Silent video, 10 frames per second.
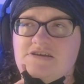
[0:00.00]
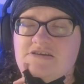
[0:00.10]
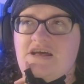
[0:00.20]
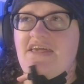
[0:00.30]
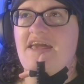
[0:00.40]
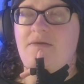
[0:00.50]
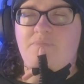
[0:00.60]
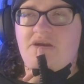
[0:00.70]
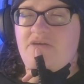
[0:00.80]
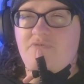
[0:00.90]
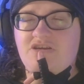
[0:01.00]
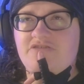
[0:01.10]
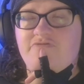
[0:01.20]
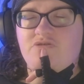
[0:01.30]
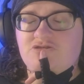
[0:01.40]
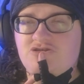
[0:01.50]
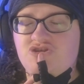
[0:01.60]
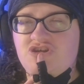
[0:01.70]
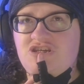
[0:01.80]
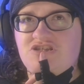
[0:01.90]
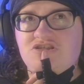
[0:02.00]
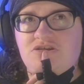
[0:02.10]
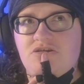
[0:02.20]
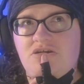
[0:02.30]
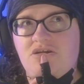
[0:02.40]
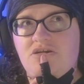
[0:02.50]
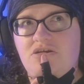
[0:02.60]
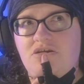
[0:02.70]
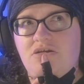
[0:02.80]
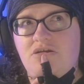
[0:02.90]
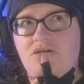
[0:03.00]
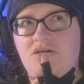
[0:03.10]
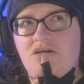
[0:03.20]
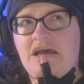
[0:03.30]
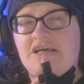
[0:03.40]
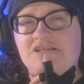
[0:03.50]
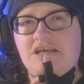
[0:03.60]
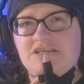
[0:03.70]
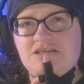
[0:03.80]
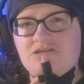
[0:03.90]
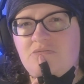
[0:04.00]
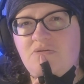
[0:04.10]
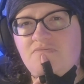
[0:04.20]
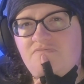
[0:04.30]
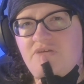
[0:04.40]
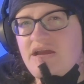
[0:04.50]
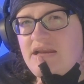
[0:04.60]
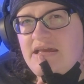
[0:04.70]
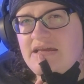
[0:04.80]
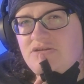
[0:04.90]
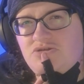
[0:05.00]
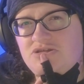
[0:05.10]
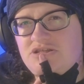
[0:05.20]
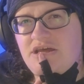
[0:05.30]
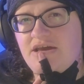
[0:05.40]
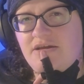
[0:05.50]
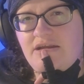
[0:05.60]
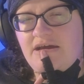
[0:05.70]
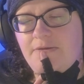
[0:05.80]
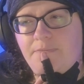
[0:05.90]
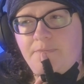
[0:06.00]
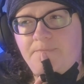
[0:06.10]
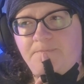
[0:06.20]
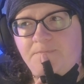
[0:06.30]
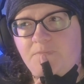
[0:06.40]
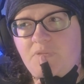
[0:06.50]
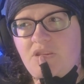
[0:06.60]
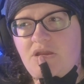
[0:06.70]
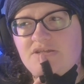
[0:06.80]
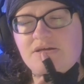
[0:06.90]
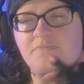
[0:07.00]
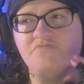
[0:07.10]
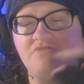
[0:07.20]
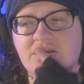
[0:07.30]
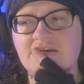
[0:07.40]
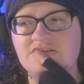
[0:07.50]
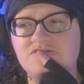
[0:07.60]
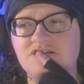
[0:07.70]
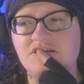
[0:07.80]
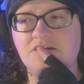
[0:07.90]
I can't believe I defaulted to trees. So this is going to be really interesting. Like, it's going to be really interesting.